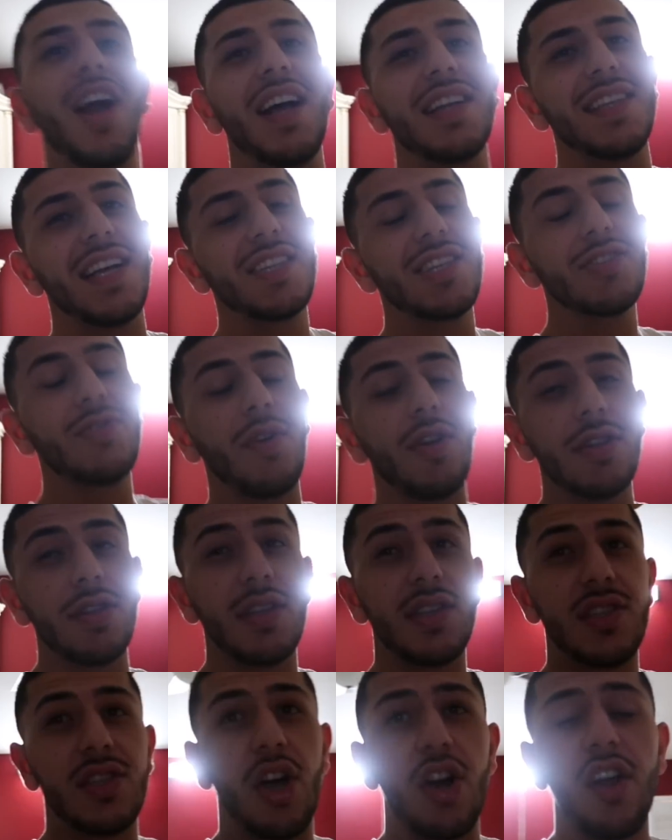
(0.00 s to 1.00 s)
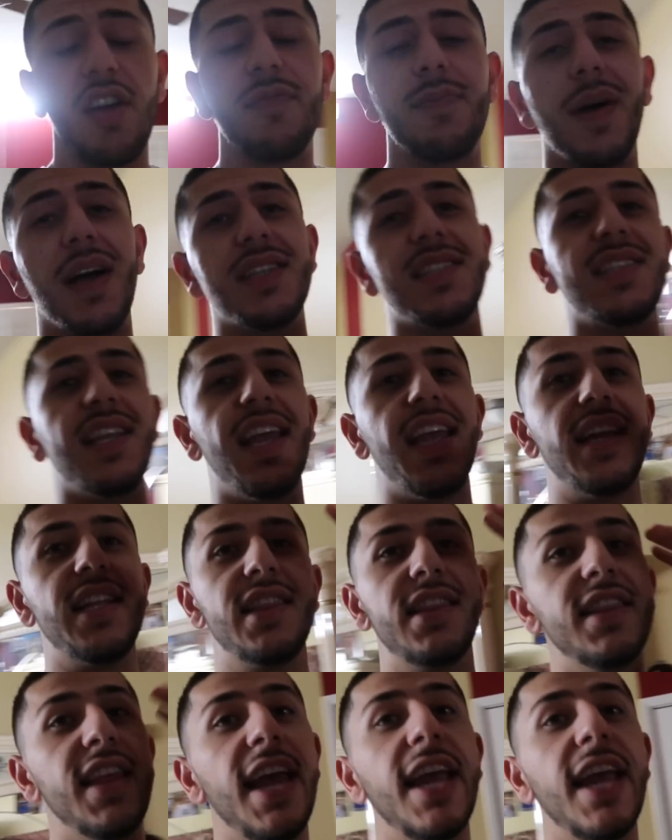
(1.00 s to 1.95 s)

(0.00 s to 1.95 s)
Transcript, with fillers: guys, I just wanted to start off by saying